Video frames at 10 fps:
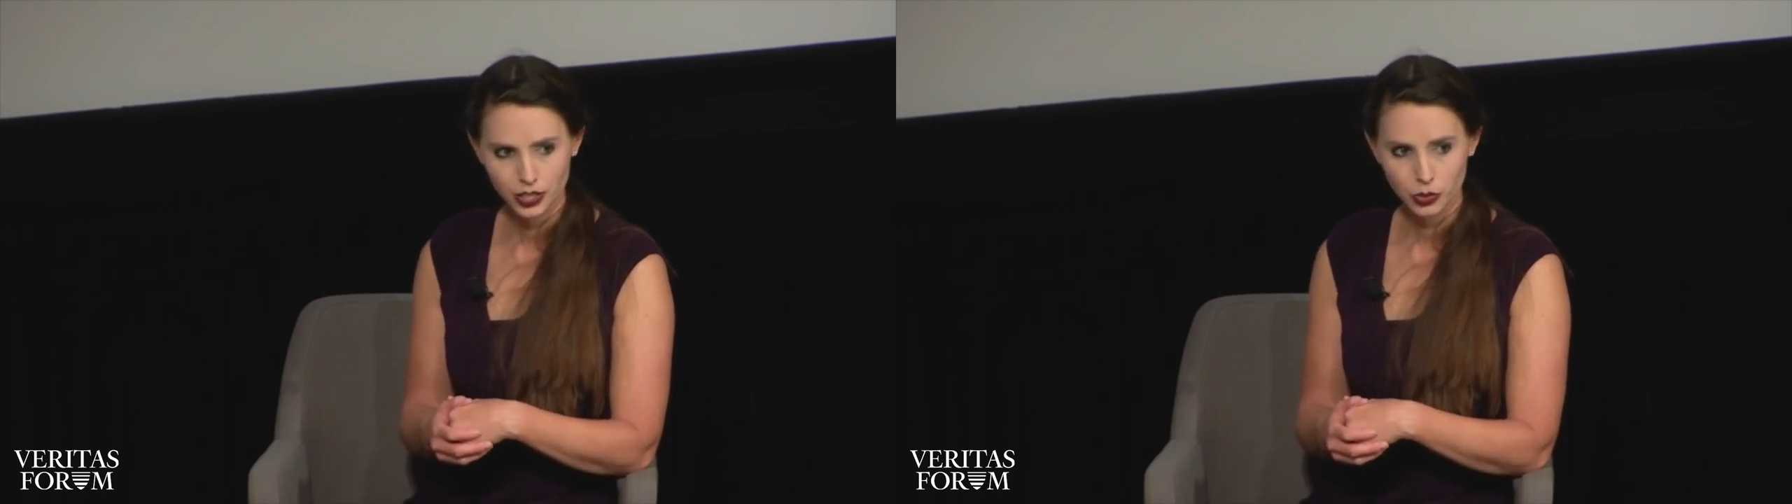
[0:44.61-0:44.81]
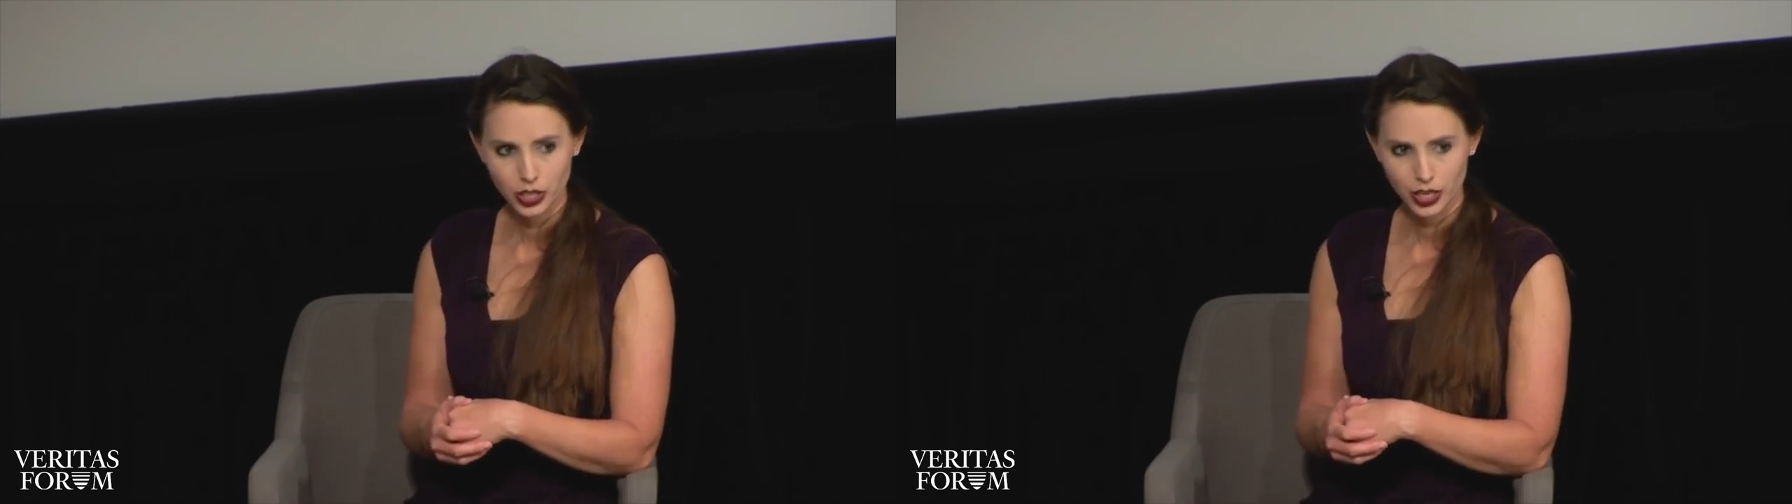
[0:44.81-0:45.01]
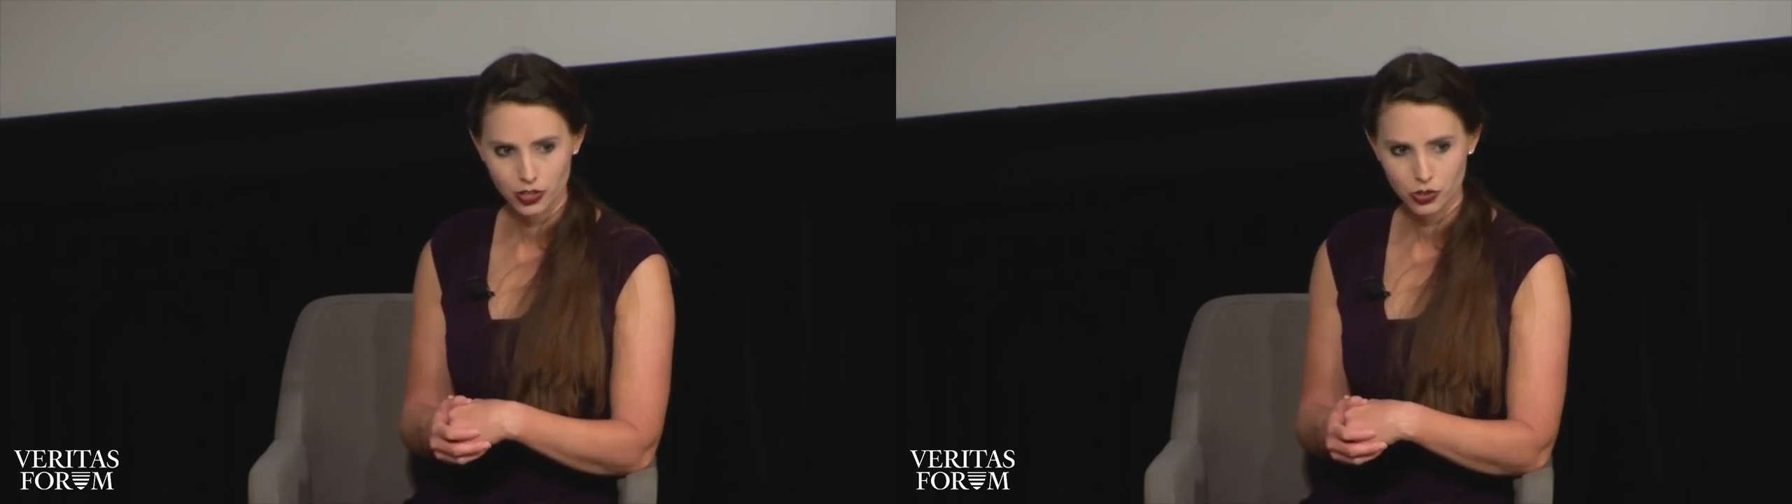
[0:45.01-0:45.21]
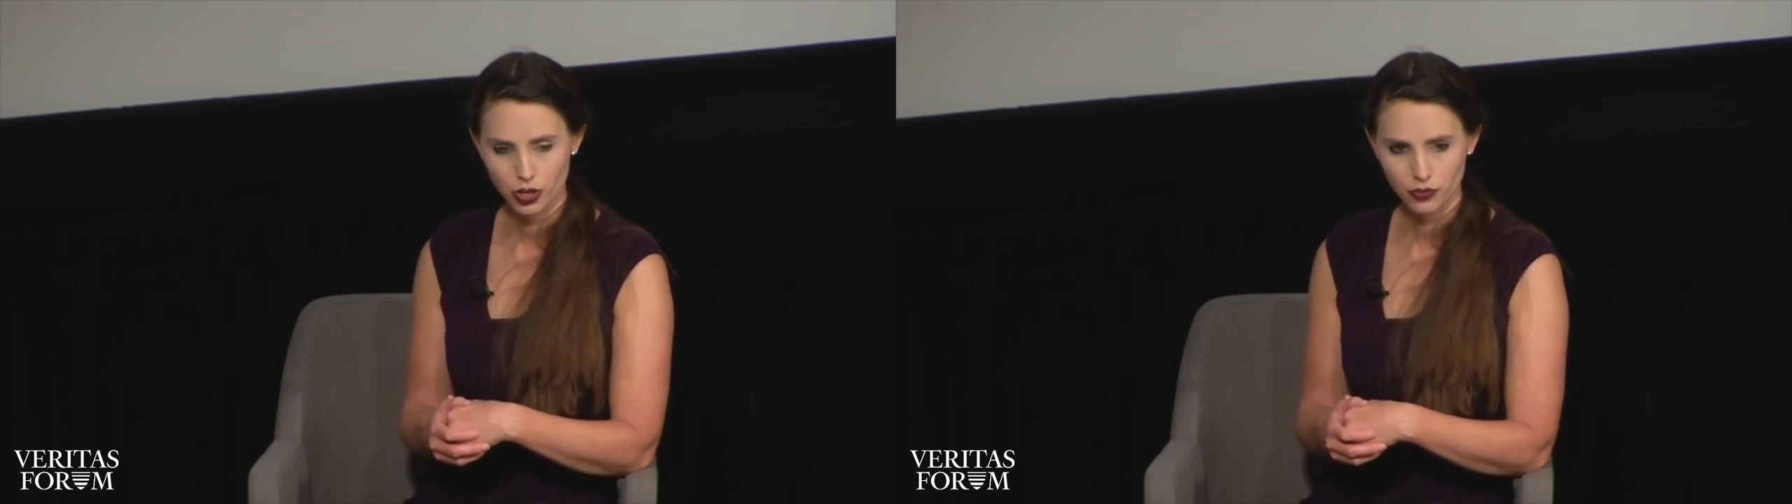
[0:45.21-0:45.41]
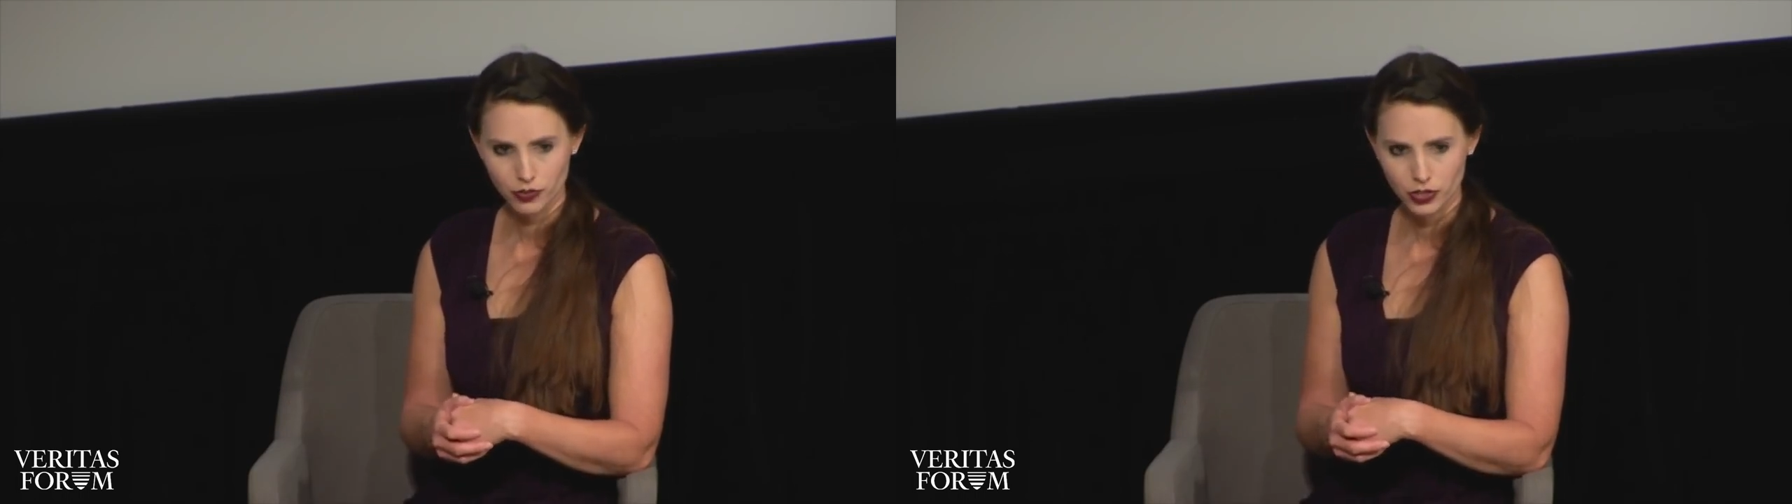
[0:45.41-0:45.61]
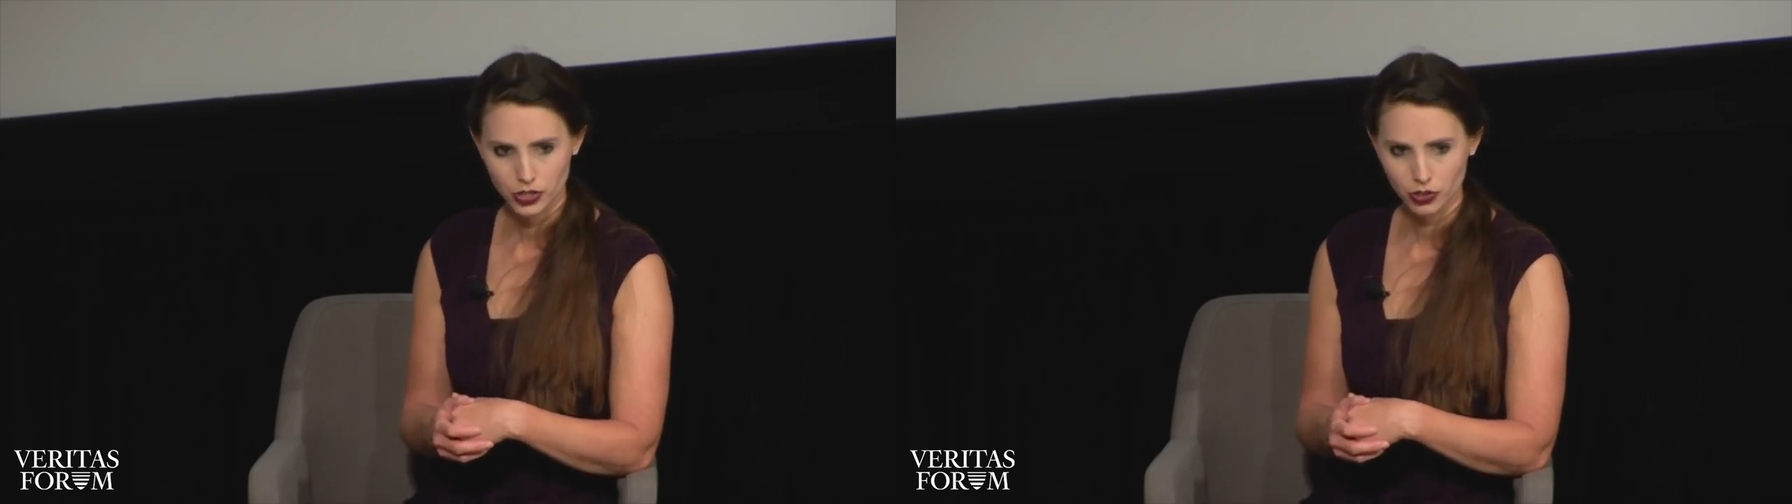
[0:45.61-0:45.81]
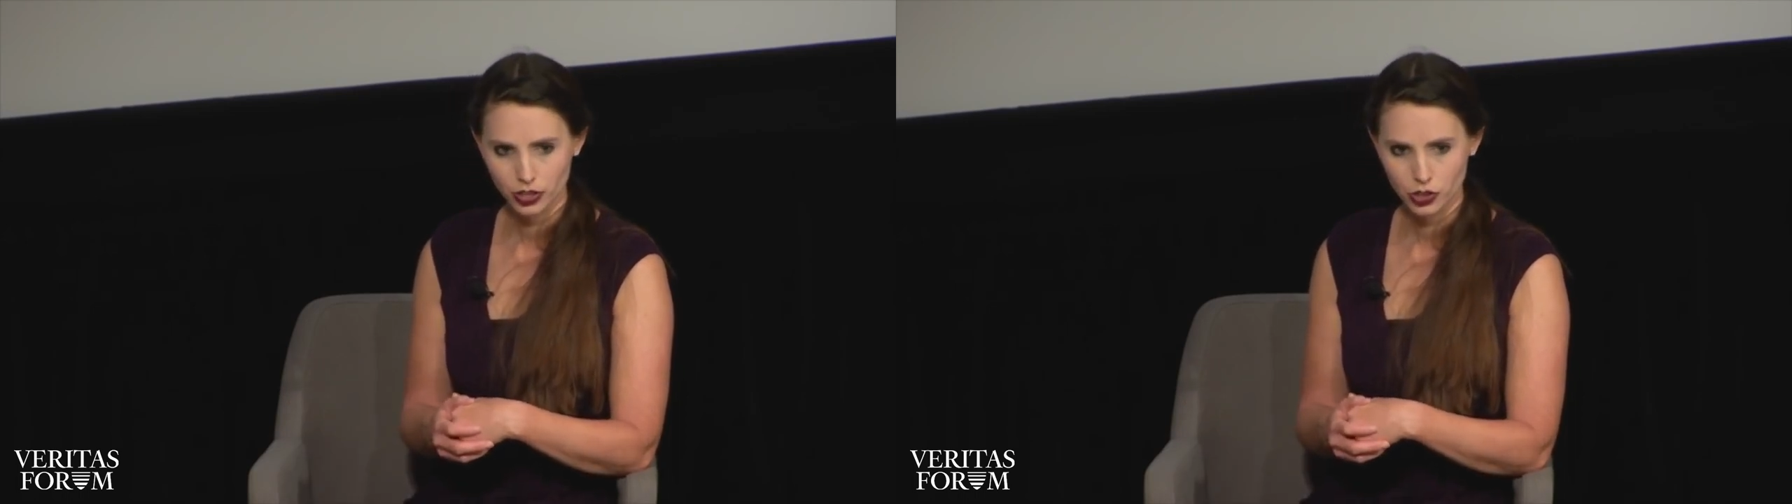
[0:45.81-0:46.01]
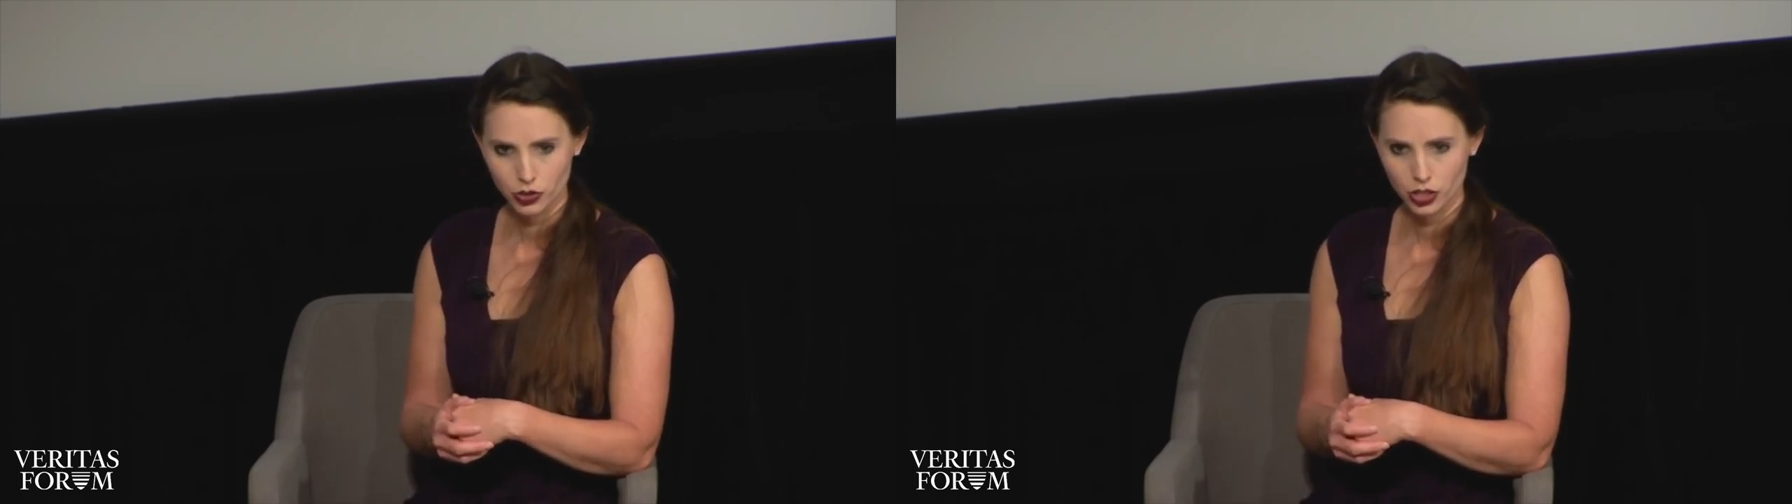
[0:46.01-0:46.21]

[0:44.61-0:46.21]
to a catastrophic physical injury,